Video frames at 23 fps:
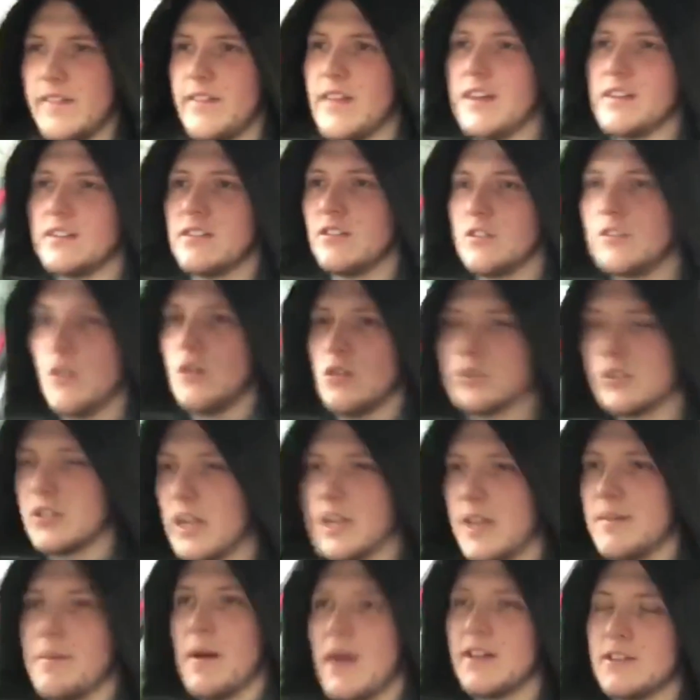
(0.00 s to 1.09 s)
that's not
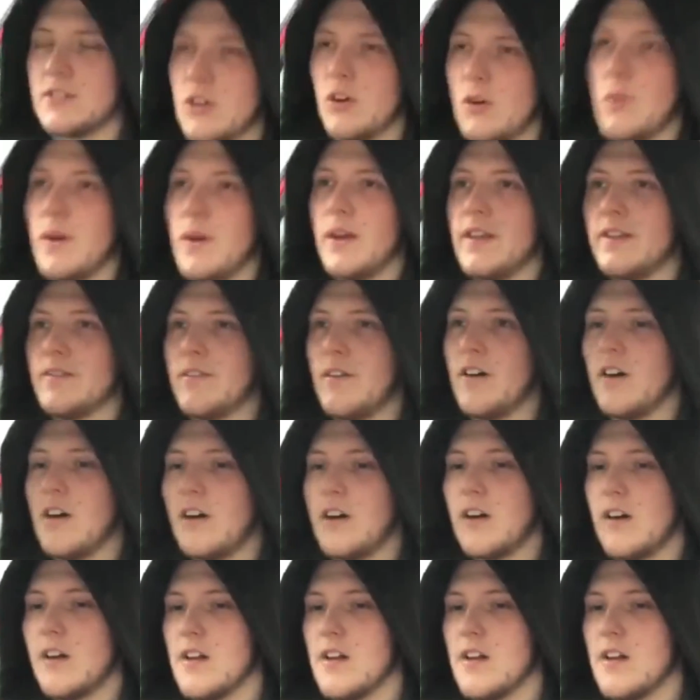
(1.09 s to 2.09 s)
cheap at all either.